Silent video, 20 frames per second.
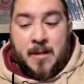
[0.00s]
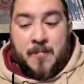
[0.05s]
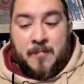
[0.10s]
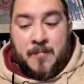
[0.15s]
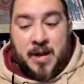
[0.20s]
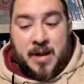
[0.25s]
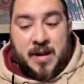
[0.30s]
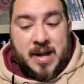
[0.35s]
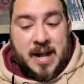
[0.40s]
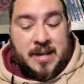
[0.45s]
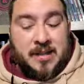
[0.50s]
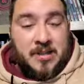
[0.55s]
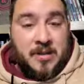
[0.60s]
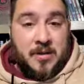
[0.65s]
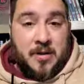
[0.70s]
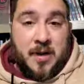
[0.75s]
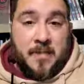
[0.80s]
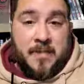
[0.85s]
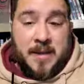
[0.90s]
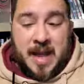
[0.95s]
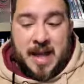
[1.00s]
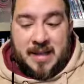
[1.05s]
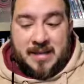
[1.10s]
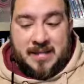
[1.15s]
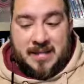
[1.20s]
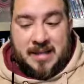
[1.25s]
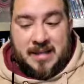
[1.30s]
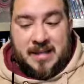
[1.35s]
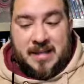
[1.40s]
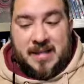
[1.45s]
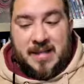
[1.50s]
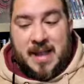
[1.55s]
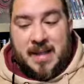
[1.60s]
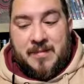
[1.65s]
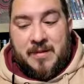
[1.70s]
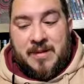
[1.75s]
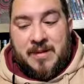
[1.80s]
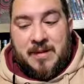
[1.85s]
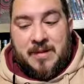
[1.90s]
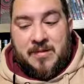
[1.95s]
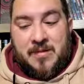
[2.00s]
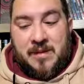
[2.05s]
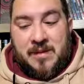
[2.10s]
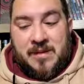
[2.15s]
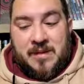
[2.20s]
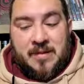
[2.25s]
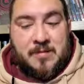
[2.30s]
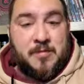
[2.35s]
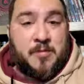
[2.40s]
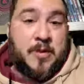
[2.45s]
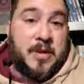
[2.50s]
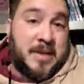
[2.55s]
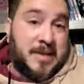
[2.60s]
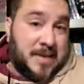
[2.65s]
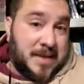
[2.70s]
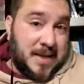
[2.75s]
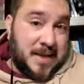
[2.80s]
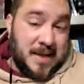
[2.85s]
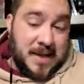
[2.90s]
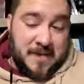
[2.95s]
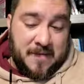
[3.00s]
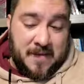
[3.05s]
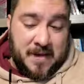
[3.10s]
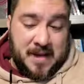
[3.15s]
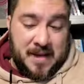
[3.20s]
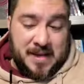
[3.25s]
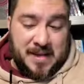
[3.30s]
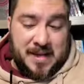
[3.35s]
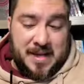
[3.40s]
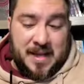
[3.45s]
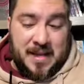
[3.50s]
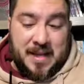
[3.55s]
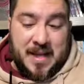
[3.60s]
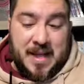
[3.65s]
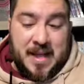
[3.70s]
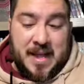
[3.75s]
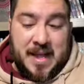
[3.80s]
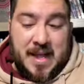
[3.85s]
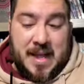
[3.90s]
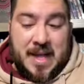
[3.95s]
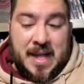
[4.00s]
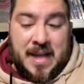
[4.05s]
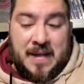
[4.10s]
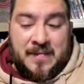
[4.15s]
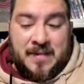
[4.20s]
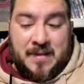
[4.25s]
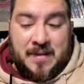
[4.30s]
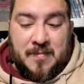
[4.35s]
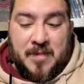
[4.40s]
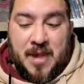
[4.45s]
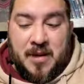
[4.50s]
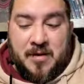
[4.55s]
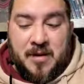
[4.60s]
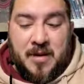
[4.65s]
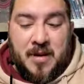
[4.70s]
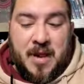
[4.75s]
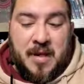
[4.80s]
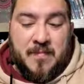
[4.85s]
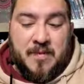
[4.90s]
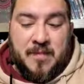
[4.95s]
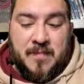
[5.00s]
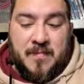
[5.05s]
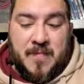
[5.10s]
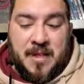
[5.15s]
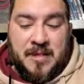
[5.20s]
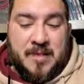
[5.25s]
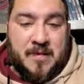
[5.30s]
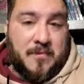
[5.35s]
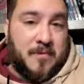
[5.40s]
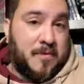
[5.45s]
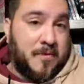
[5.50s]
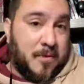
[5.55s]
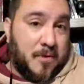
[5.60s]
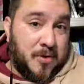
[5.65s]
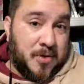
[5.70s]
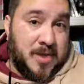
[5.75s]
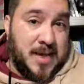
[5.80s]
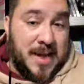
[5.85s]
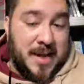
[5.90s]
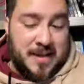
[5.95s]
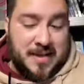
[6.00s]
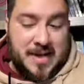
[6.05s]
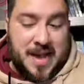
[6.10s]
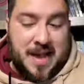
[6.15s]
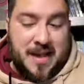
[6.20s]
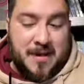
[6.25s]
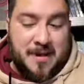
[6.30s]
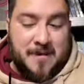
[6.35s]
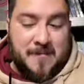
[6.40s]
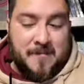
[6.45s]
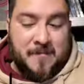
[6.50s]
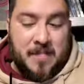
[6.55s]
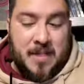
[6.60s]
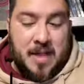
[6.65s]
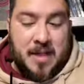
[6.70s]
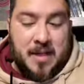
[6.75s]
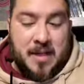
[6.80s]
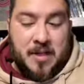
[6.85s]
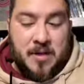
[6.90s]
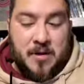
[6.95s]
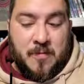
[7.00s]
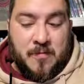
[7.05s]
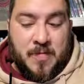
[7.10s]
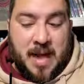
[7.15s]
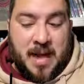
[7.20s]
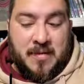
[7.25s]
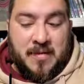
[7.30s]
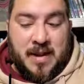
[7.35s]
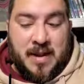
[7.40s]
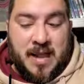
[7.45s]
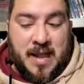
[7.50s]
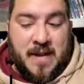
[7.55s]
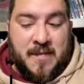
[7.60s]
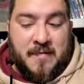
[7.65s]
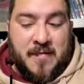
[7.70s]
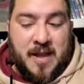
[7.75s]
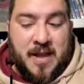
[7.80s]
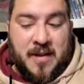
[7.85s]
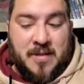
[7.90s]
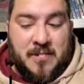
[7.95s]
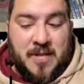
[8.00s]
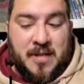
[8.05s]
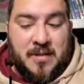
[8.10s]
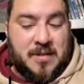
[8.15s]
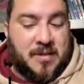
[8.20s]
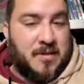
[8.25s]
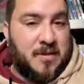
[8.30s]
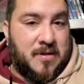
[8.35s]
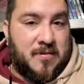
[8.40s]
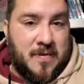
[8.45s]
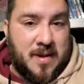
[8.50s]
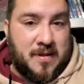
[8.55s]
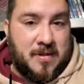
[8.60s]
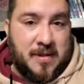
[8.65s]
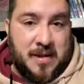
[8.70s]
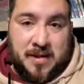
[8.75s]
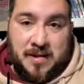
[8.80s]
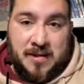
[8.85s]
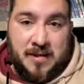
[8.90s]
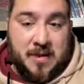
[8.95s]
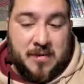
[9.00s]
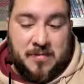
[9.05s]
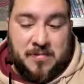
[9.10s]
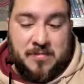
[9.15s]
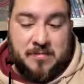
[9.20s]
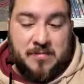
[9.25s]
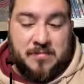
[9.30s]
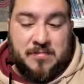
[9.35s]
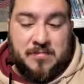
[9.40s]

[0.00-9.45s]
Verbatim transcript: But as you upcast it, the damage increases pretty significantly. If somehow you're able to mix it with multi attack, you're pounding every enemy into the ground like dough.